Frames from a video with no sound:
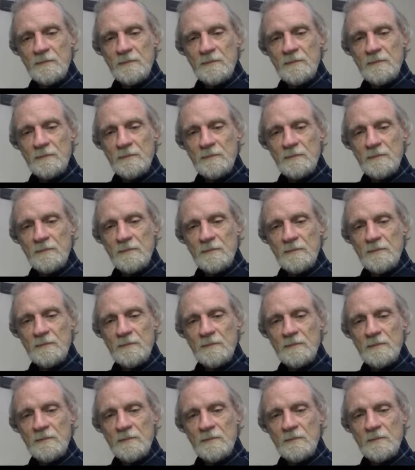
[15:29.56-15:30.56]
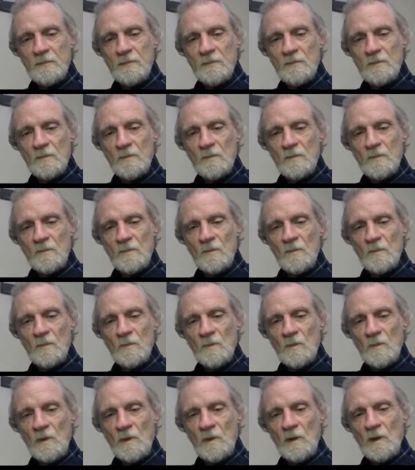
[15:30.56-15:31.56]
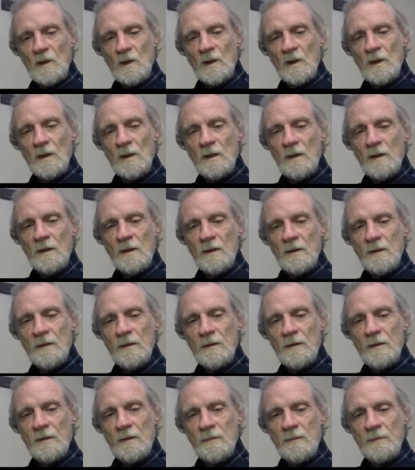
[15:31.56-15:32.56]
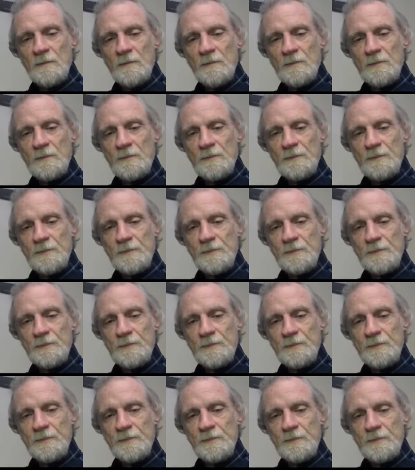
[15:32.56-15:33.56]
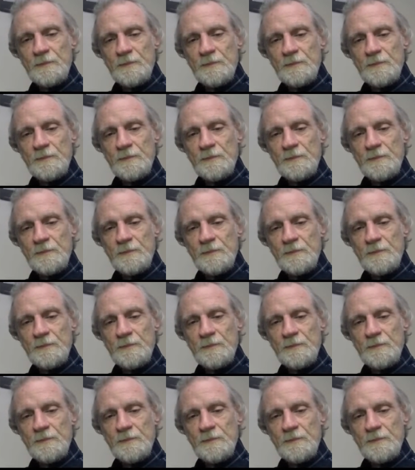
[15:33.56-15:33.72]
No words are spoken by the person on screen.